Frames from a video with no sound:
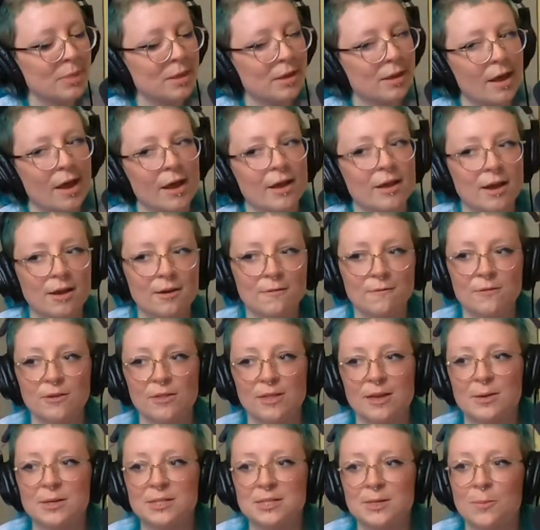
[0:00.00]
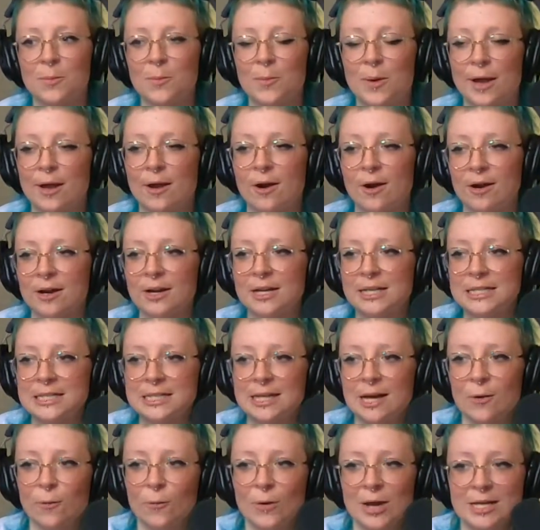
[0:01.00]
I kind of feel like some of my art is
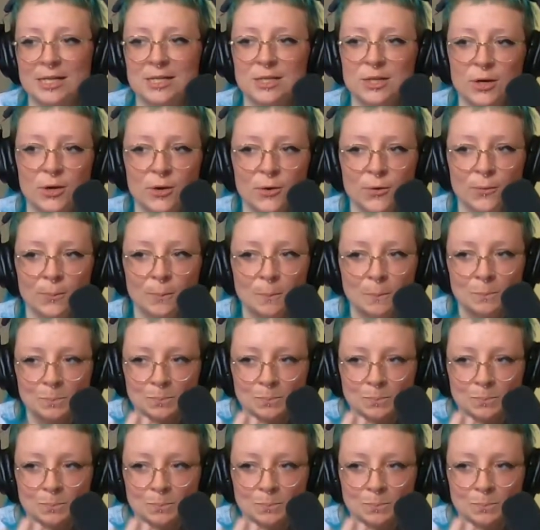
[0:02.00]
that way too.